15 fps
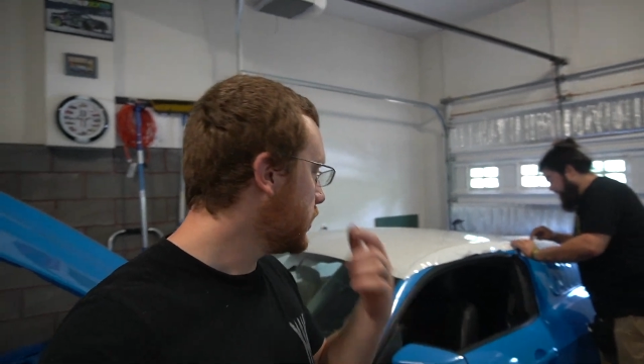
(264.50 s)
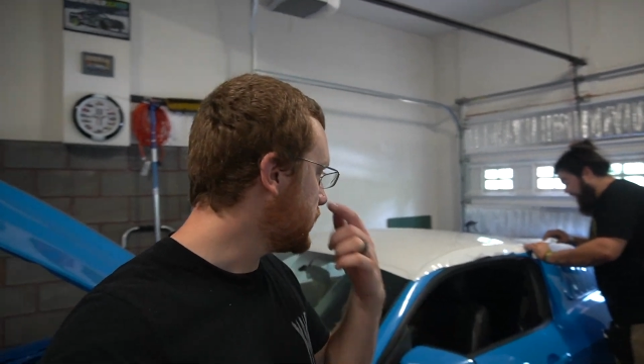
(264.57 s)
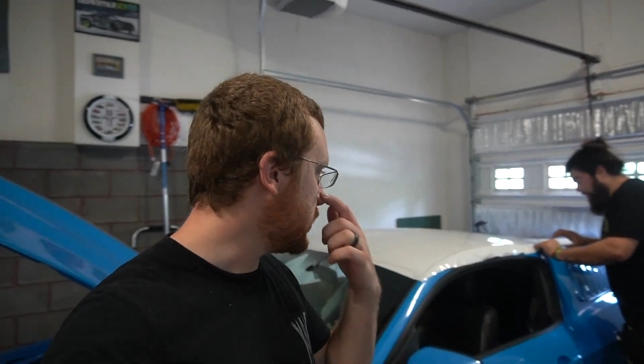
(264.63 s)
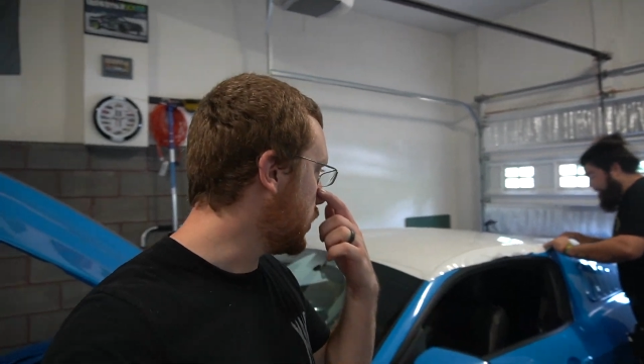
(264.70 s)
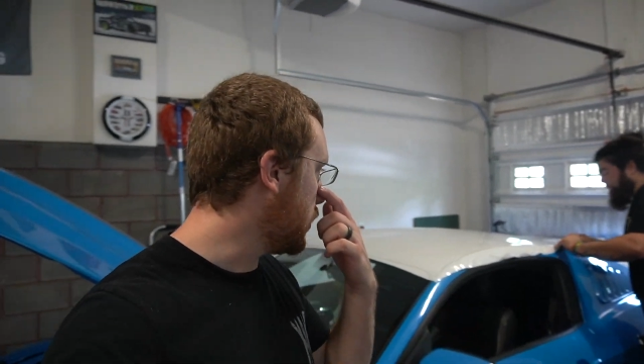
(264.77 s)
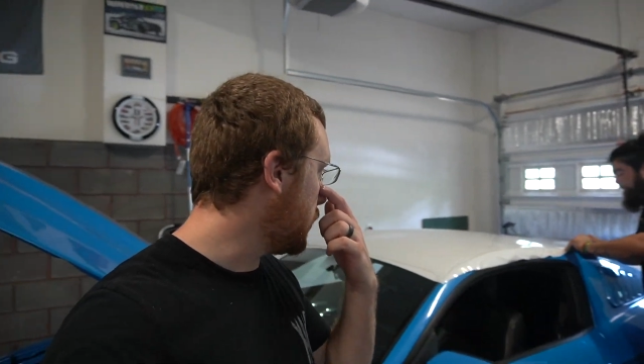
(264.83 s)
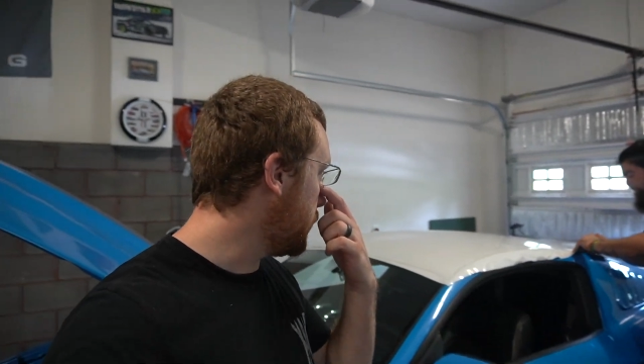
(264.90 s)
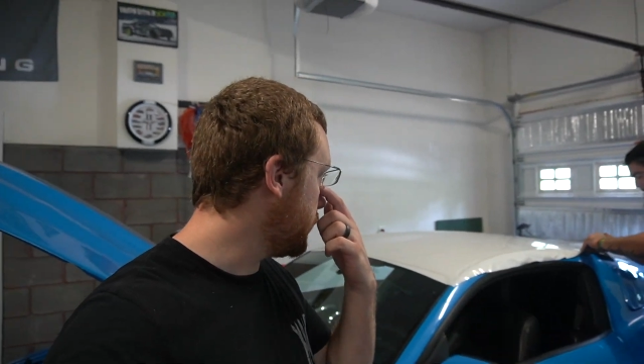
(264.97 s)

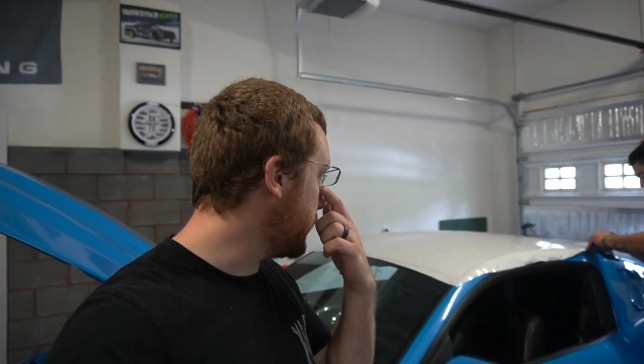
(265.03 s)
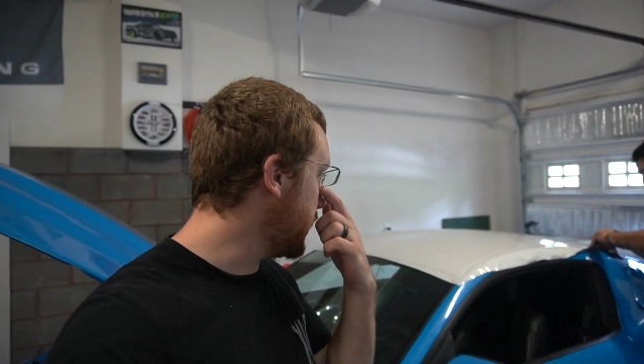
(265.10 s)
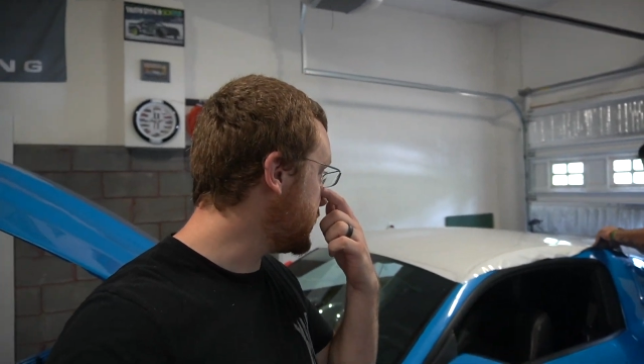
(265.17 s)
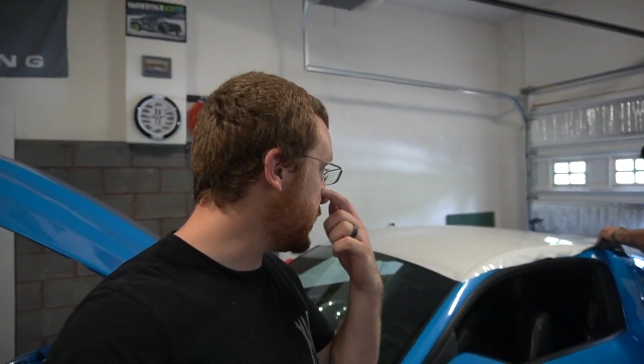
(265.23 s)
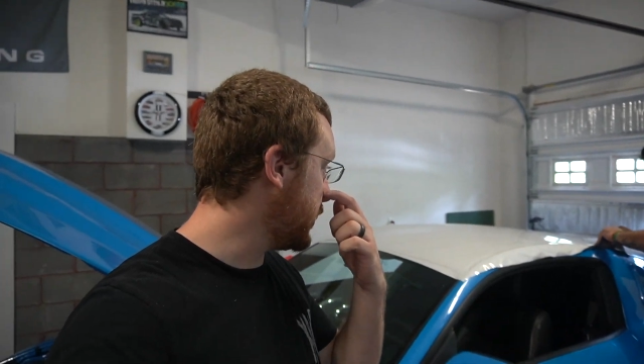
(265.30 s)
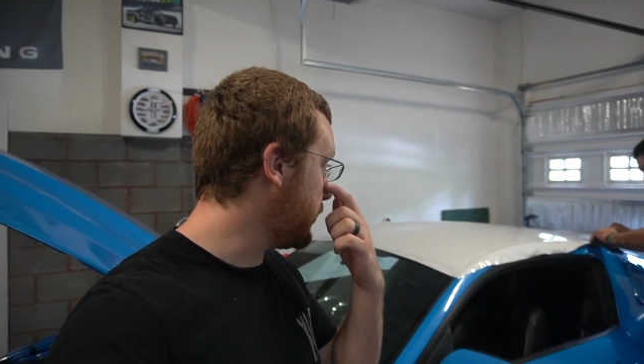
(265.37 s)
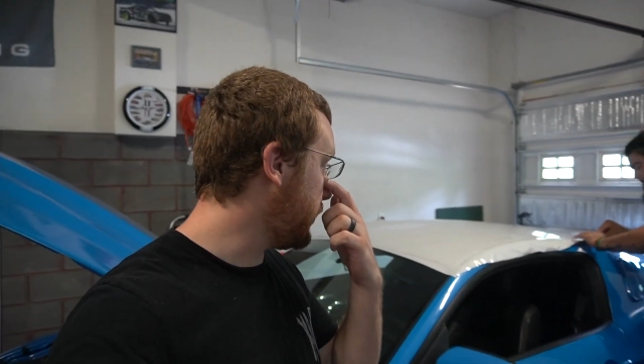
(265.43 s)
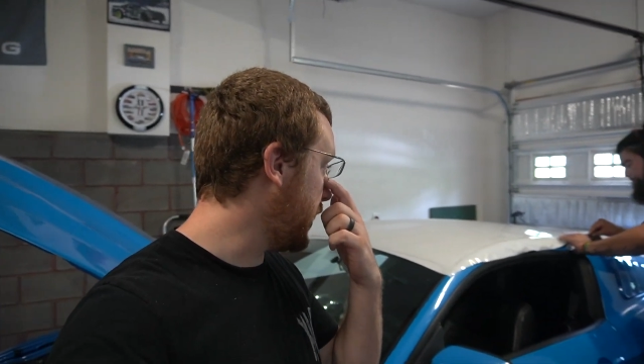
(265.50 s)
Yep. So it's
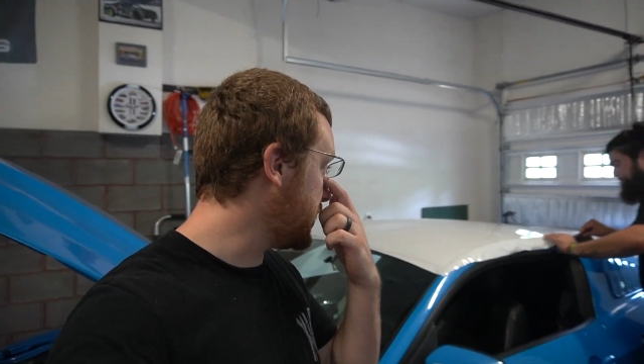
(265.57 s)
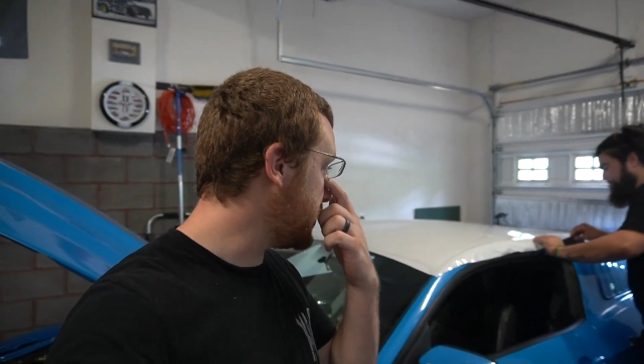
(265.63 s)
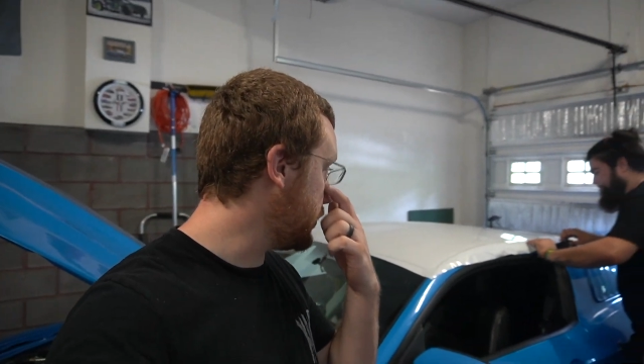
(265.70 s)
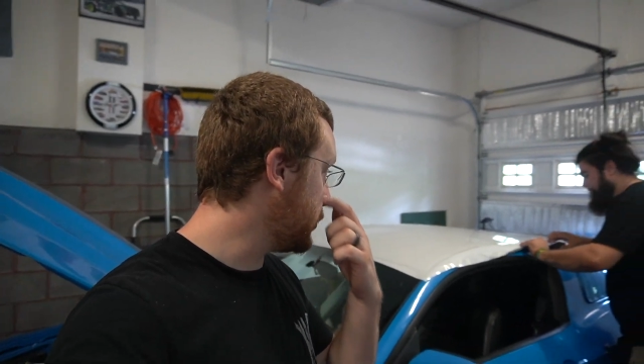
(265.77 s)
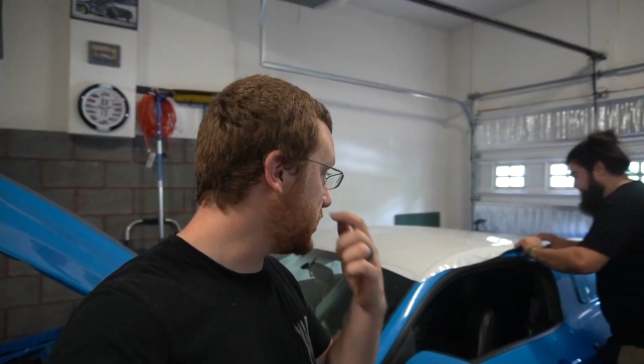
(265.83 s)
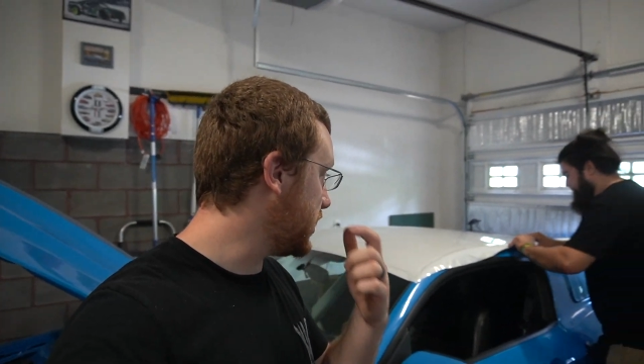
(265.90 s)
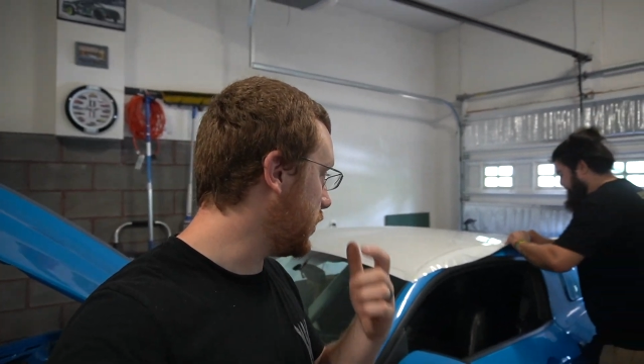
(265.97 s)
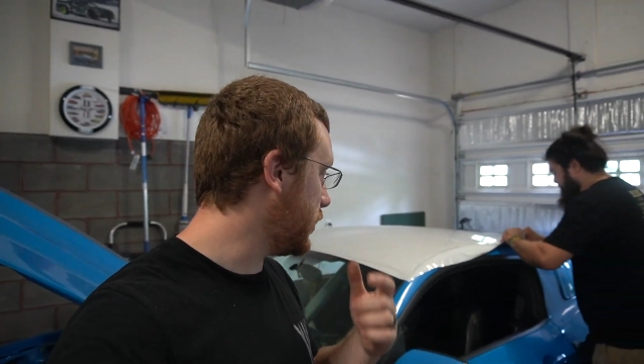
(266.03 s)
like fancy
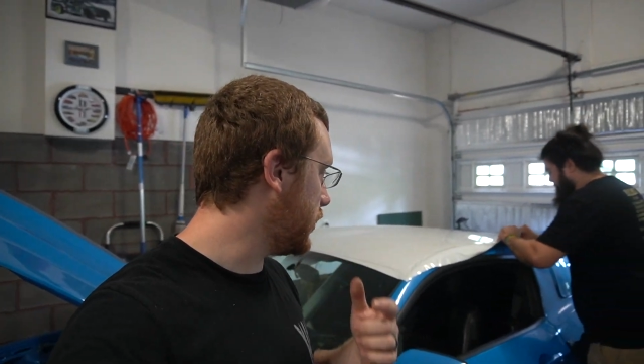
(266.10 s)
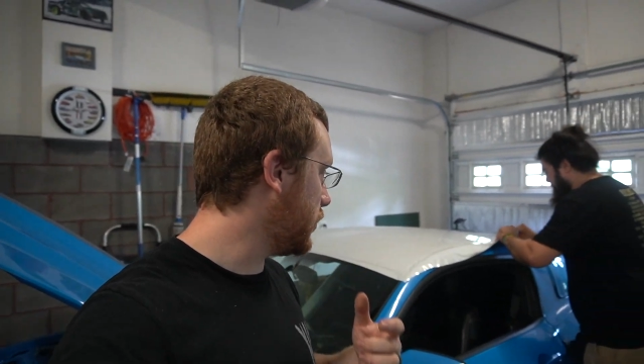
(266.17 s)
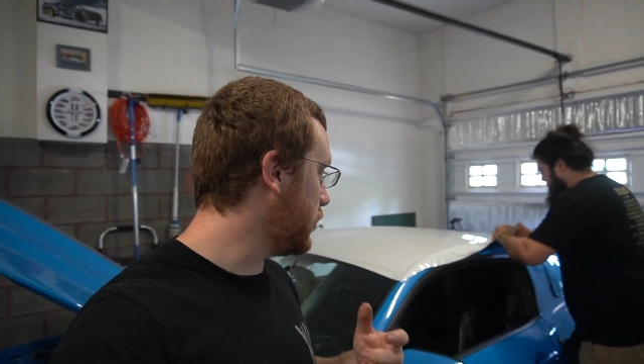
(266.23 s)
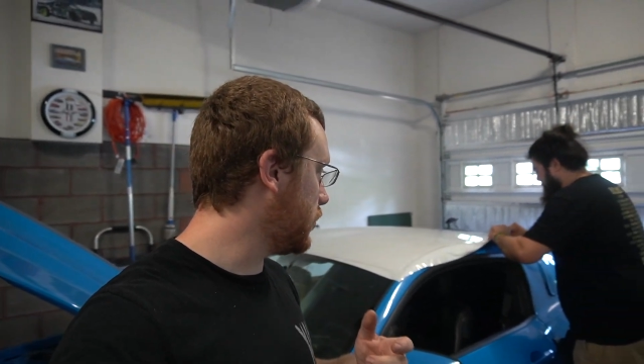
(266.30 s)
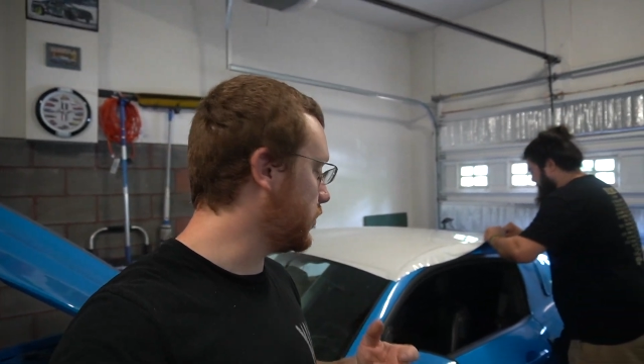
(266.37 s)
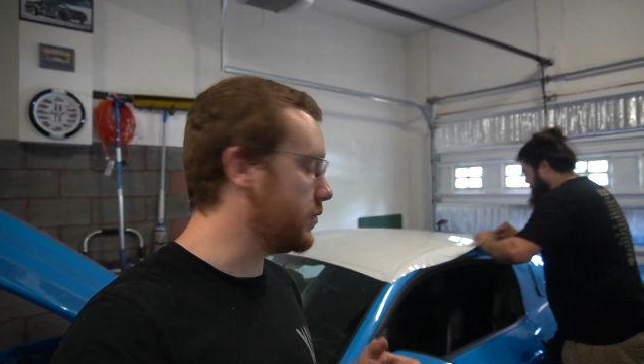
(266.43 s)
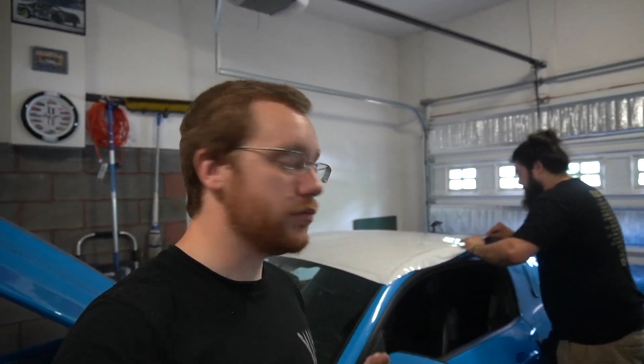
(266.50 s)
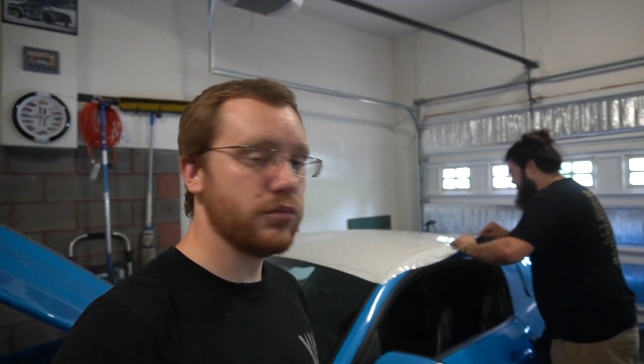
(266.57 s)

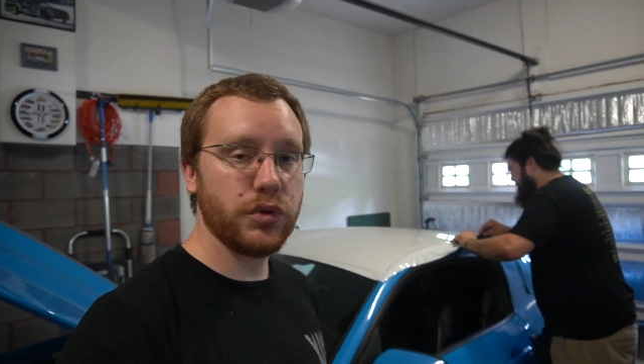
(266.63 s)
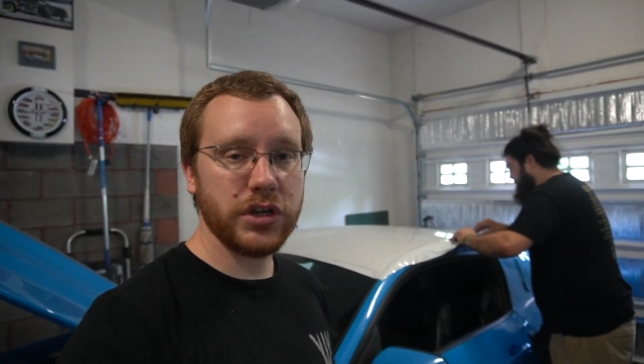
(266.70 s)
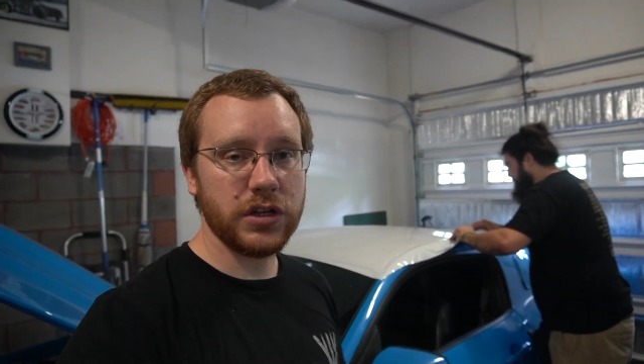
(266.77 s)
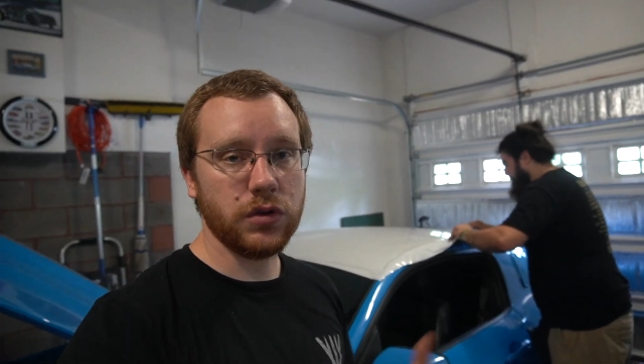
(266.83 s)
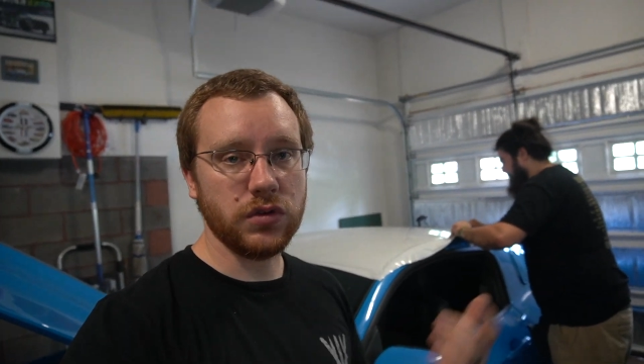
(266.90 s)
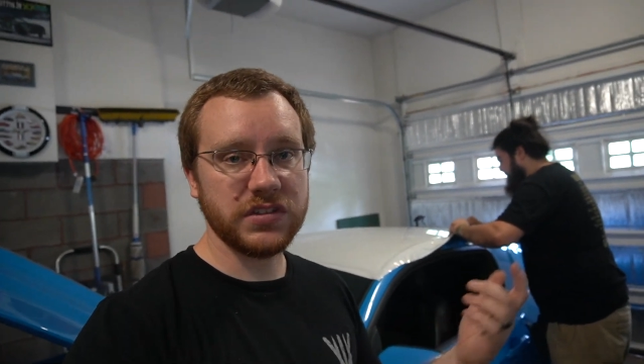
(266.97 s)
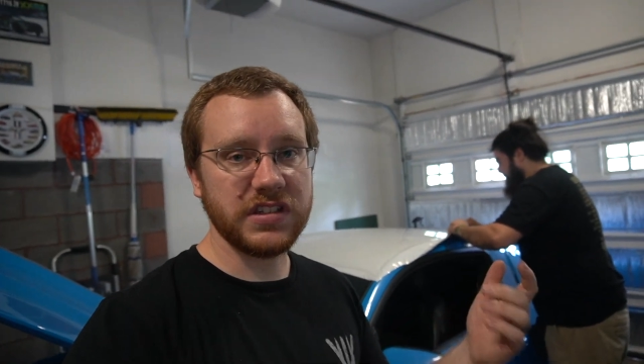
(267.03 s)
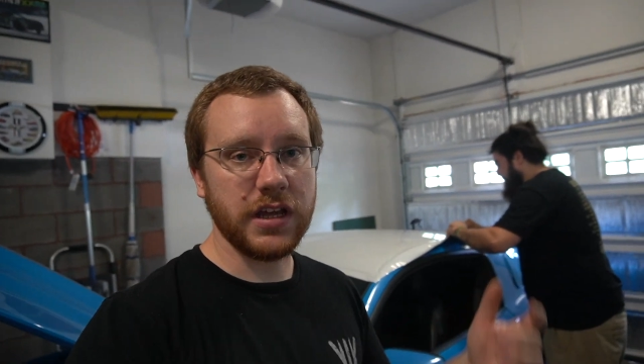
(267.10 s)
material and pretty
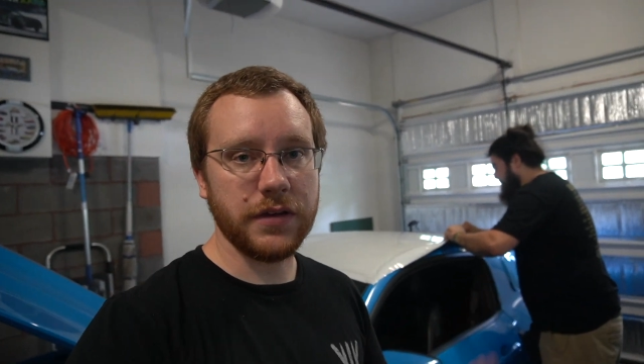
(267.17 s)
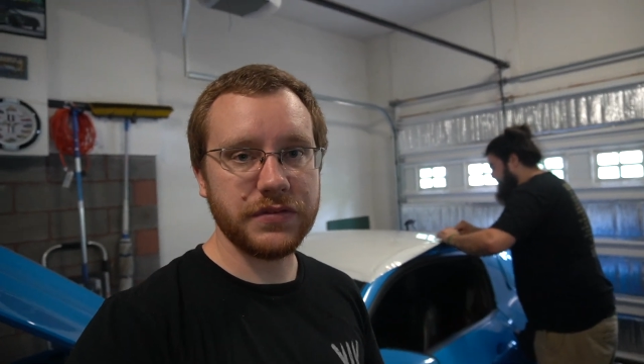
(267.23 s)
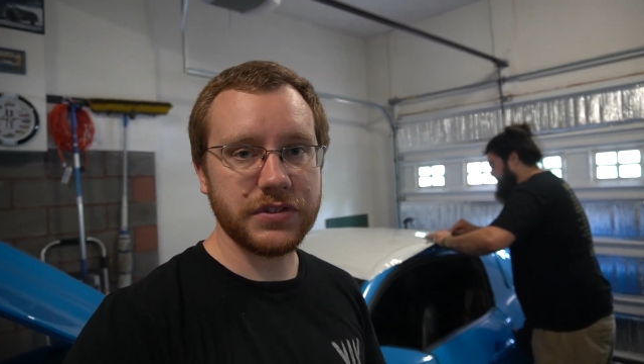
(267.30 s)
cool stuff.